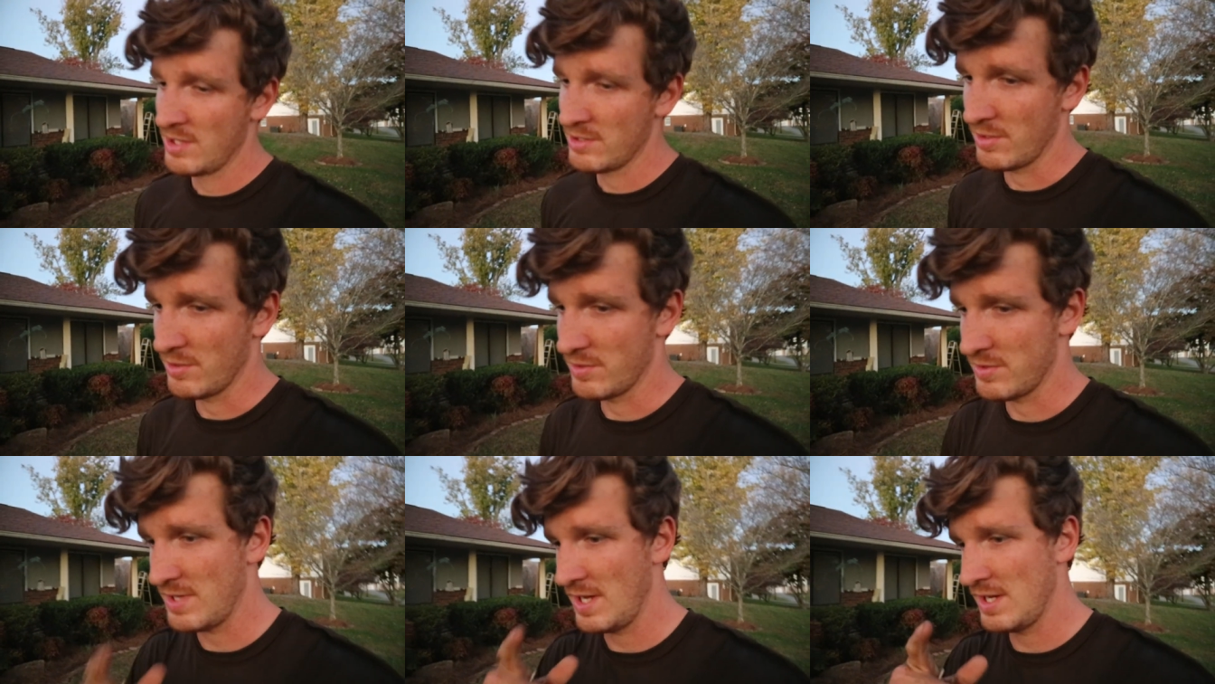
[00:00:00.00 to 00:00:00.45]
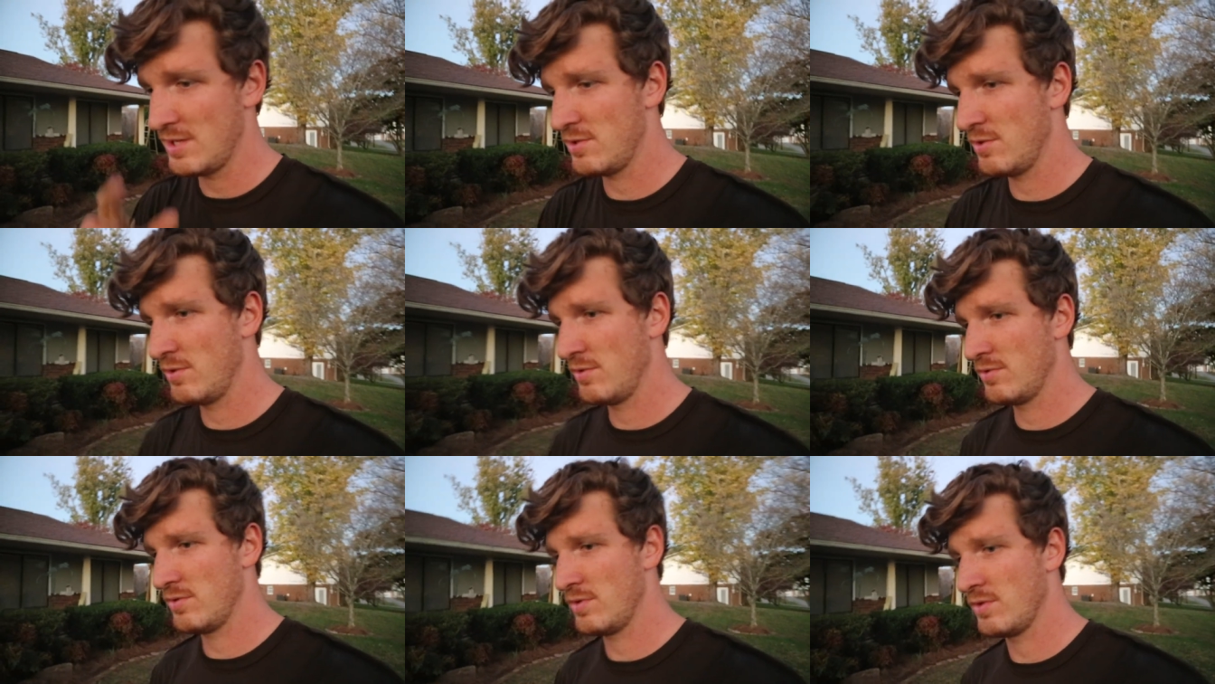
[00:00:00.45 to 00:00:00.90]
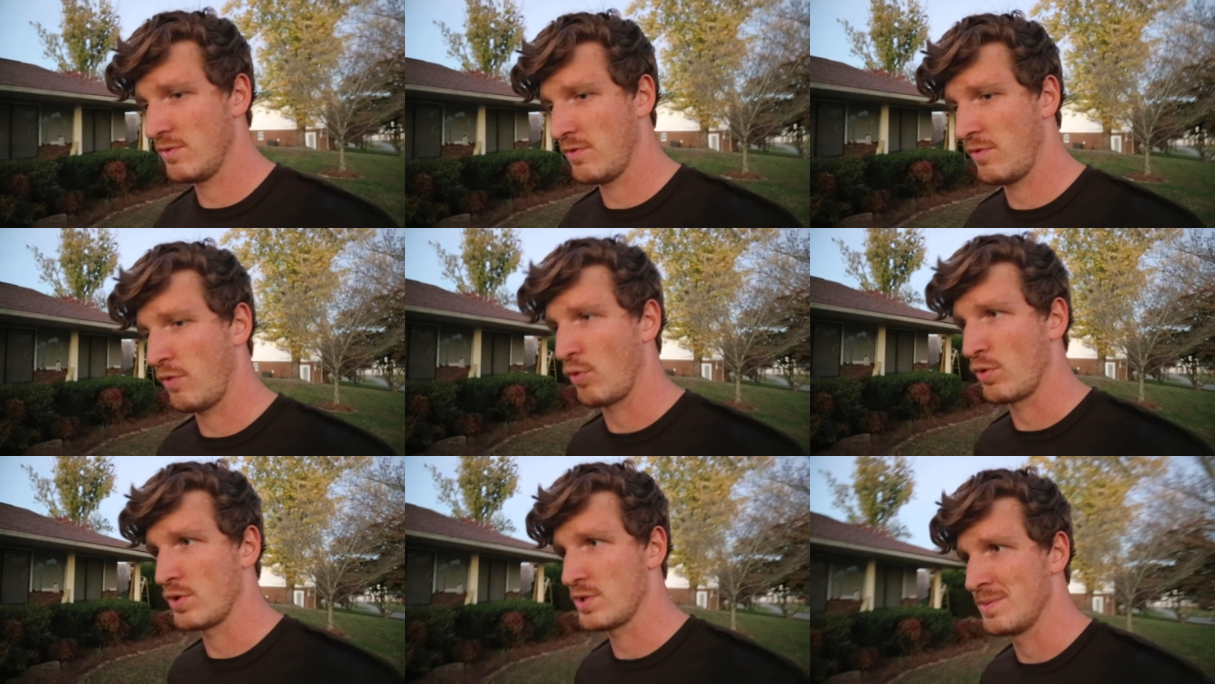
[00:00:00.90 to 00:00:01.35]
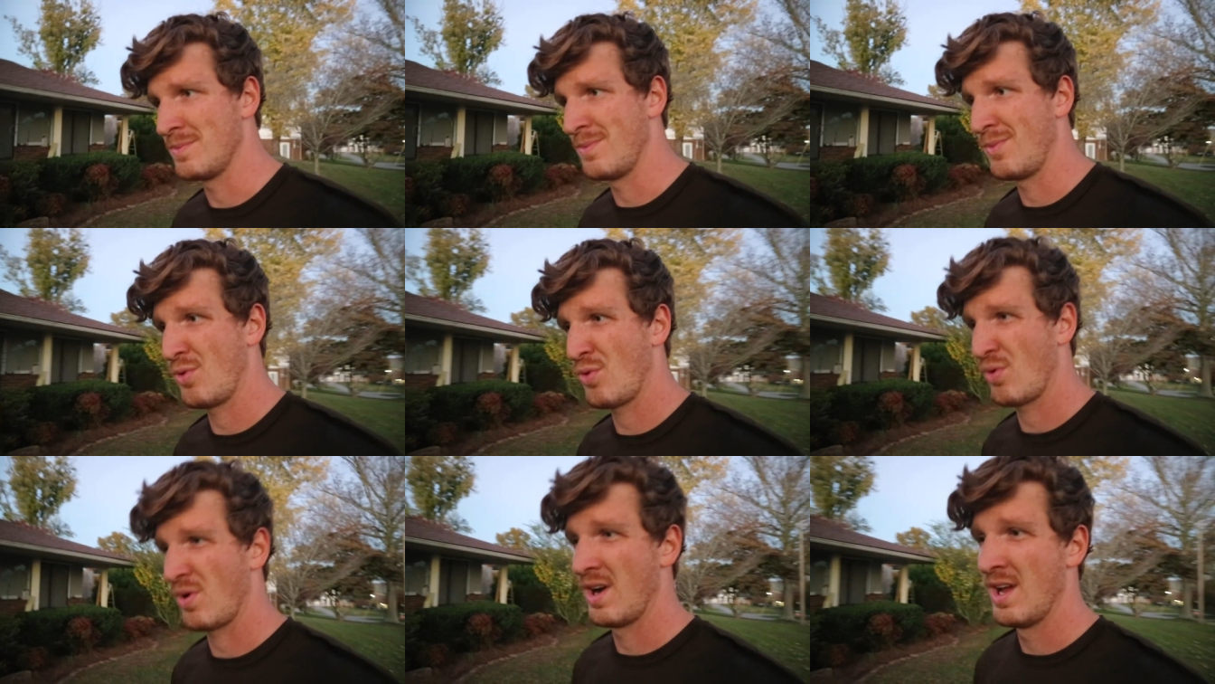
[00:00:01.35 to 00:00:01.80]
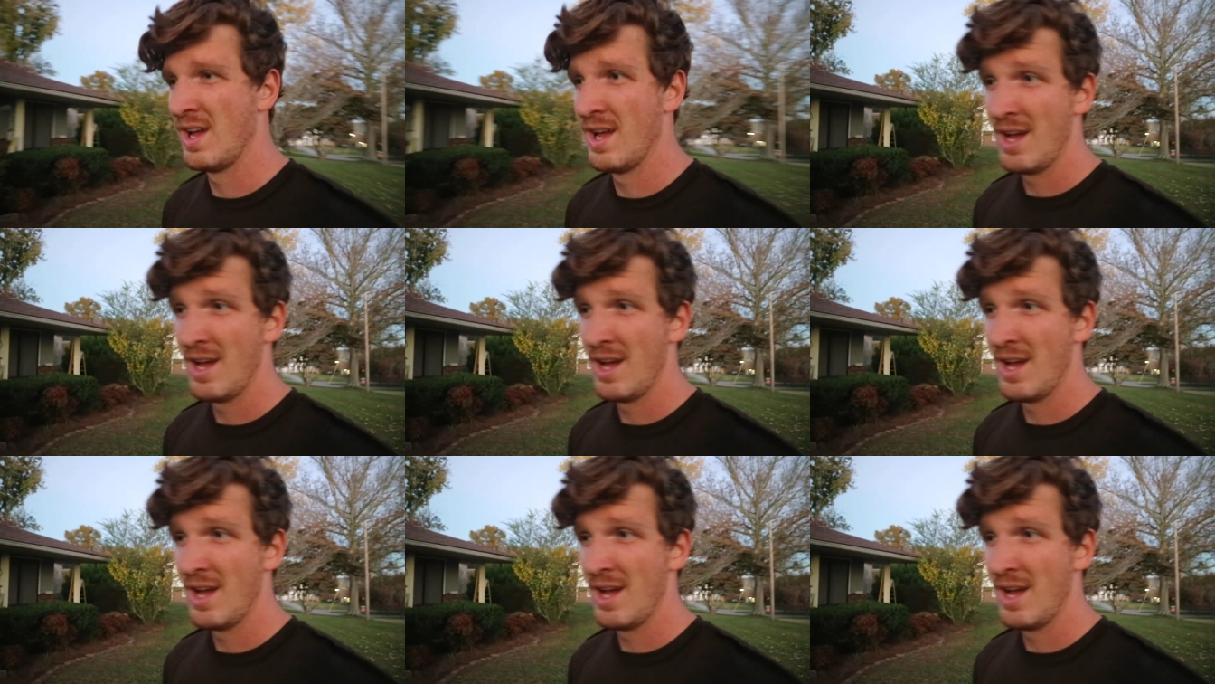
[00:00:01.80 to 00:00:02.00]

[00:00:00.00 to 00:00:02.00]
So stay tuned for some more